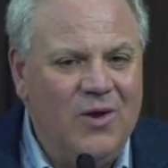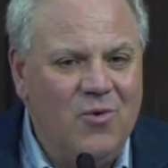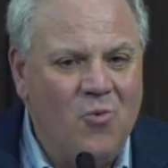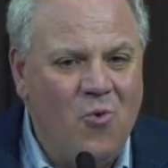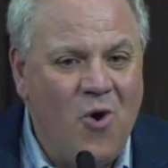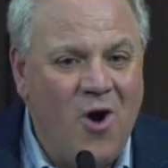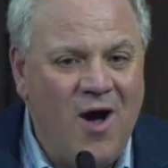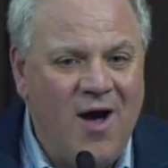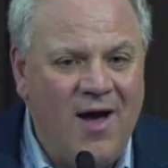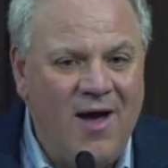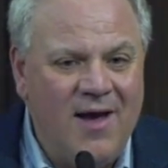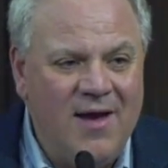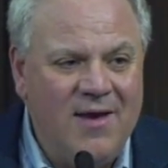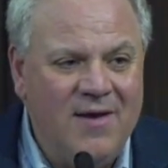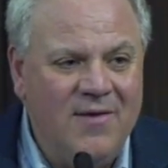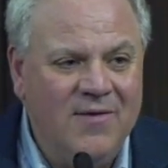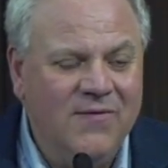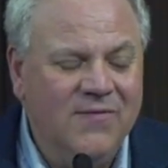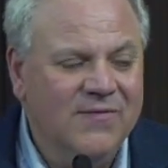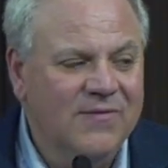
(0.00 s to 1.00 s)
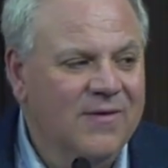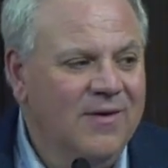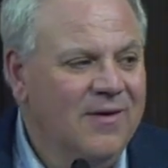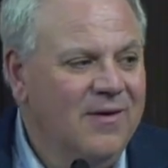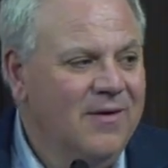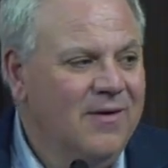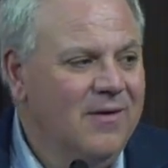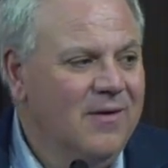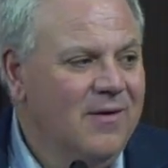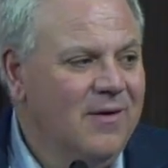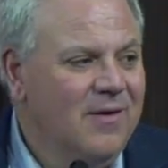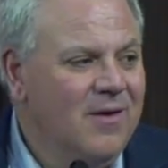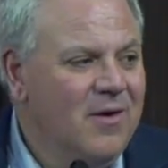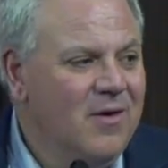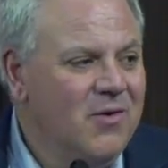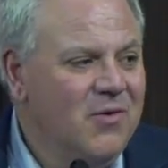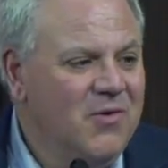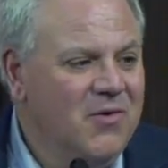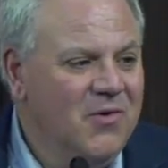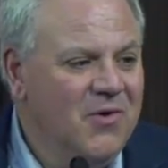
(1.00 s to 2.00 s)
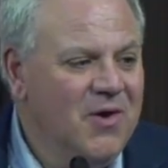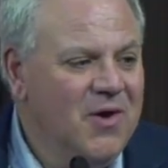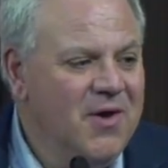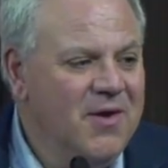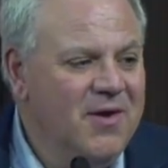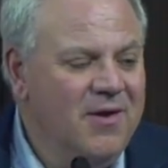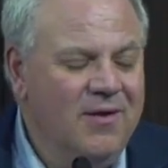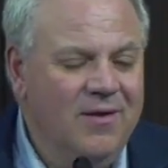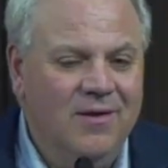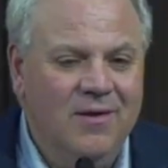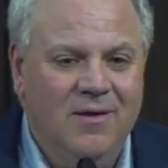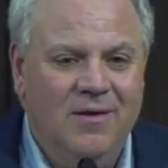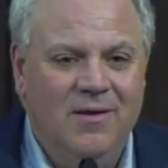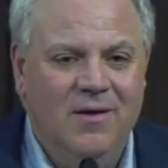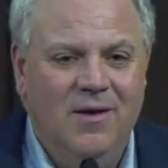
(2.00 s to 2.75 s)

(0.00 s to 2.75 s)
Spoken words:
wise, good,